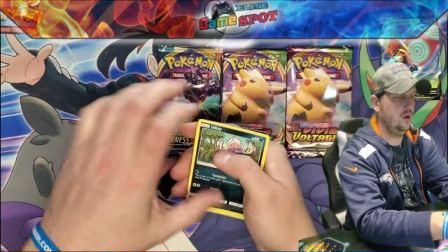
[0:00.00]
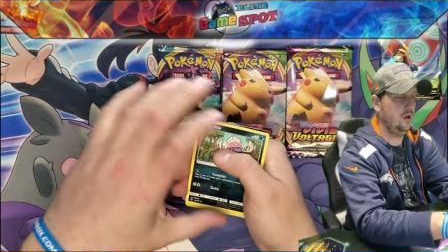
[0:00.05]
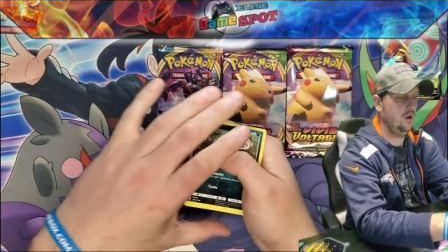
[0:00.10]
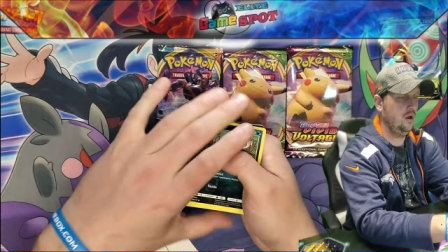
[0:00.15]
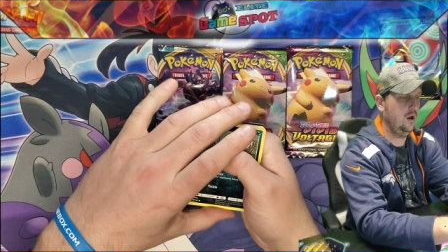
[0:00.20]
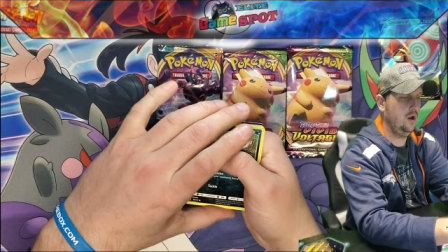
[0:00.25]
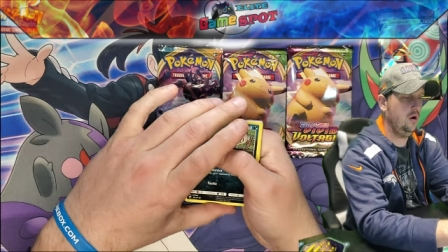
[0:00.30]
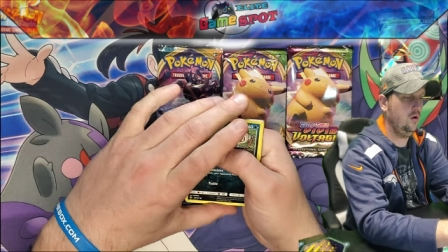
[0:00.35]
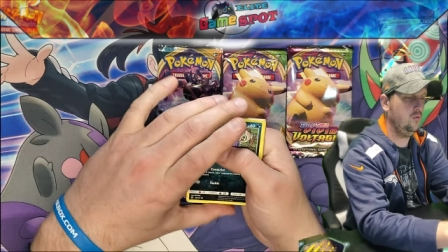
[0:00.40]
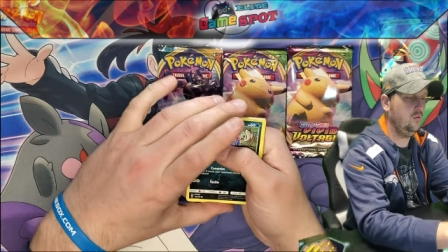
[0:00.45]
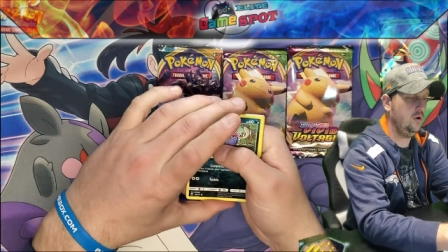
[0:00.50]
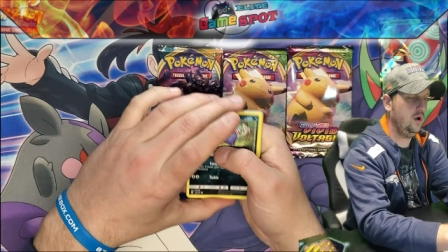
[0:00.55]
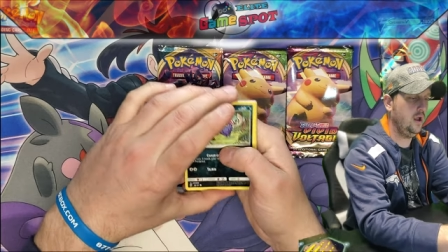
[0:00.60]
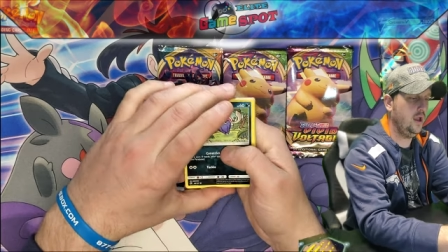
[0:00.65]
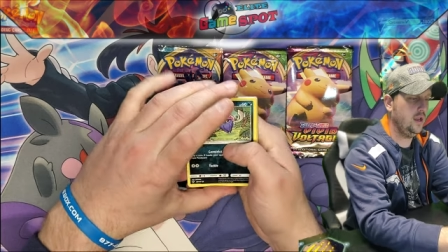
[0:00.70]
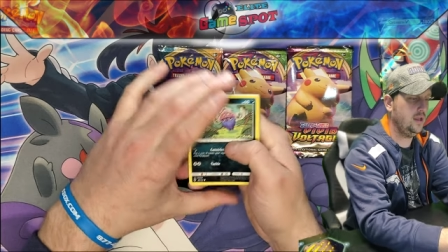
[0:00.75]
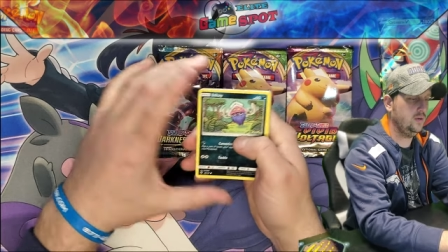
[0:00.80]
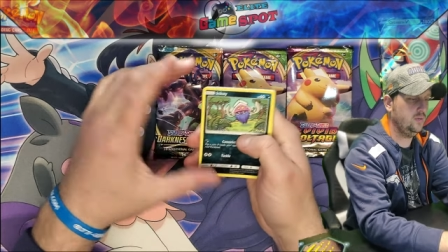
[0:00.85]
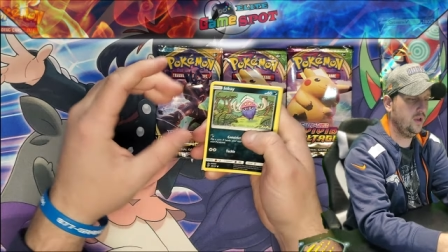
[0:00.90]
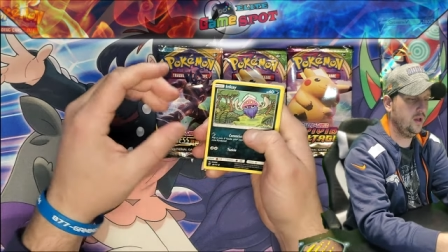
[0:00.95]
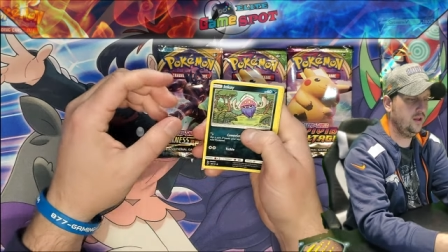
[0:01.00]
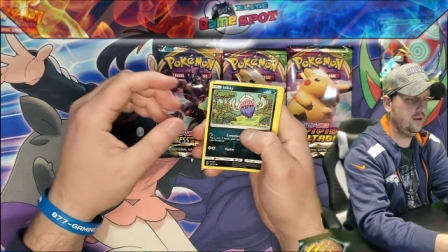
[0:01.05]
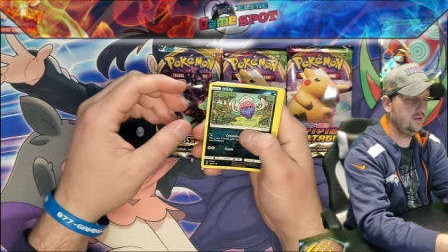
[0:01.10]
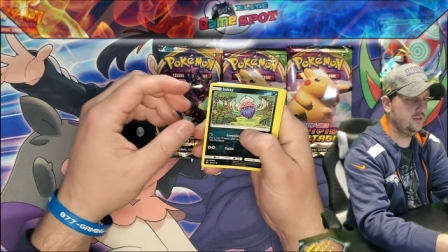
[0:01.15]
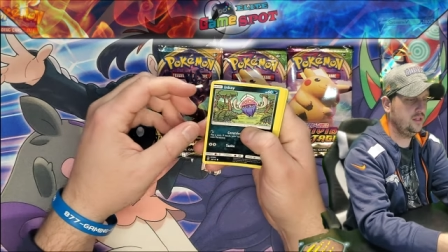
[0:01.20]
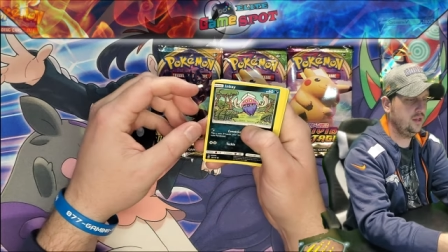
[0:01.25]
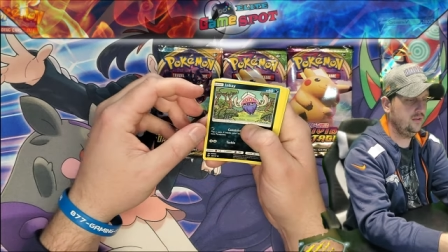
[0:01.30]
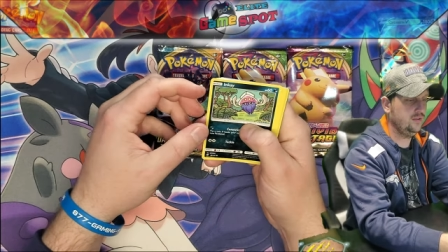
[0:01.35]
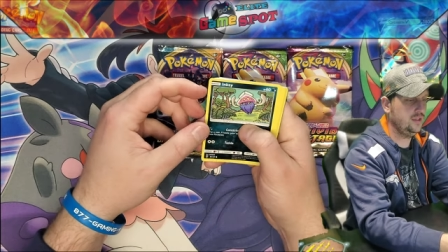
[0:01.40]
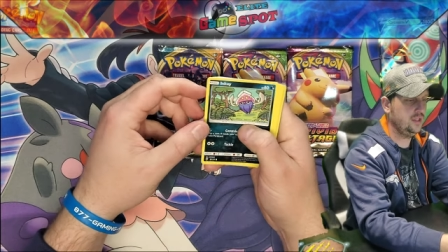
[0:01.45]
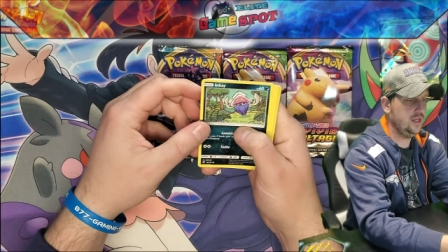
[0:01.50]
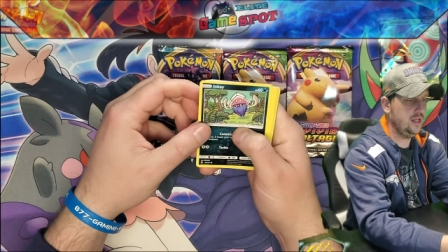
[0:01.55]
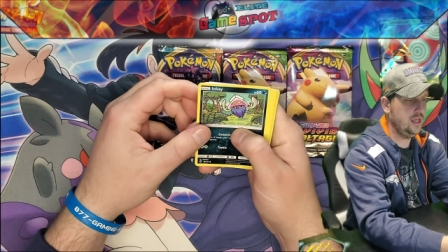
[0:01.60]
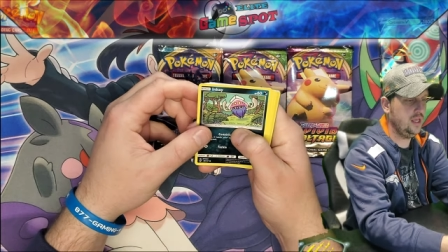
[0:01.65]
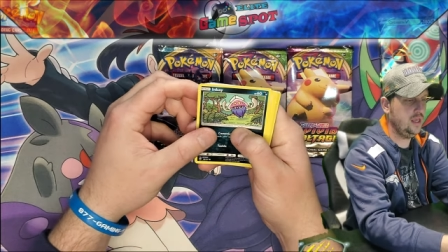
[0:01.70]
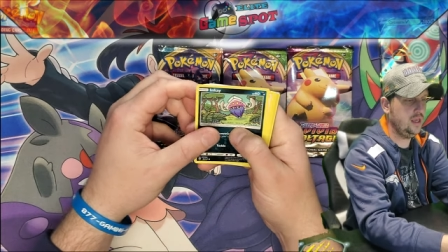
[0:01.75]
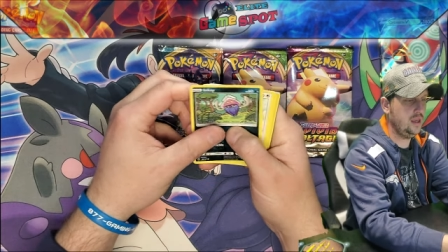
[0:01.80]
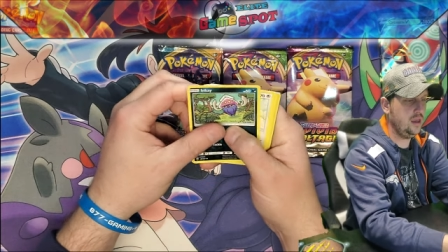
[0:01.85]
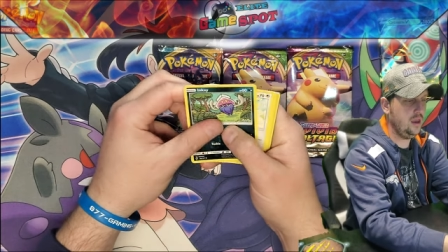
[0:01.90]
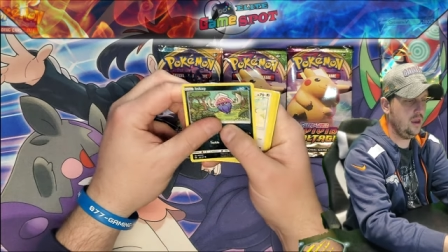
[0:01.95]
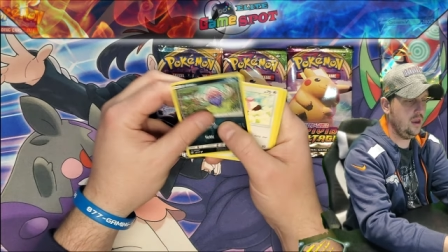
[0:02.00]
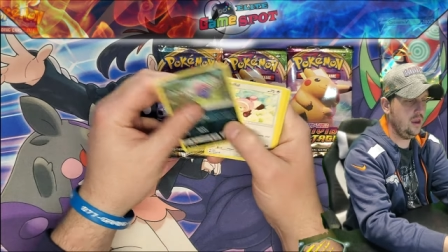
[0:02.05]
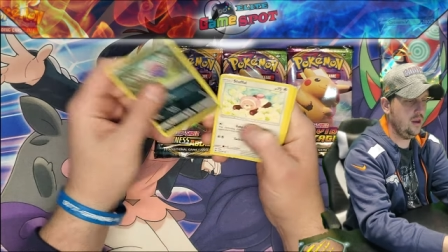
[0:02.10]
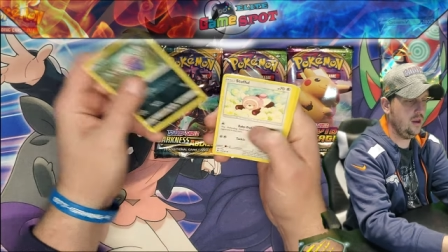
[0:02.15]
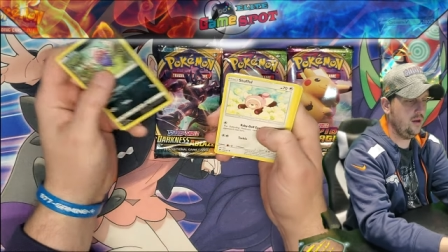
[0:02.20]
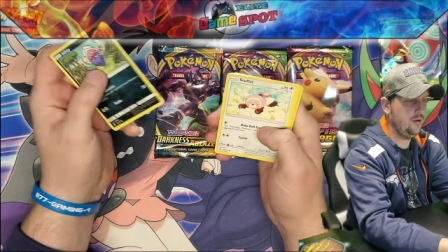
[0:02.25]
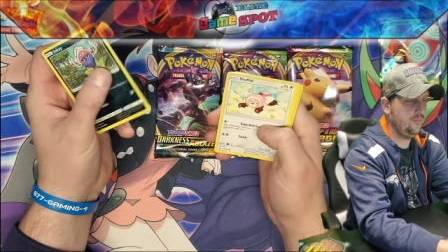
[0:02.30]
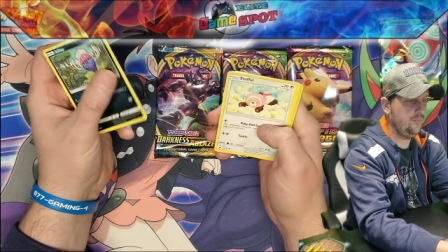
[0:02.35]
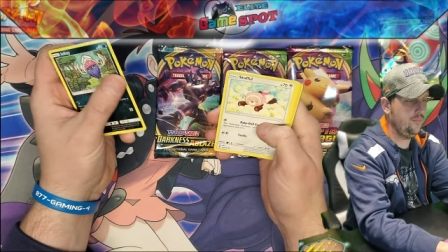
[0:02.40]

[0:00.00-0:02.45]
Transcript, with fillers: Alright, we got ourselves an Inke,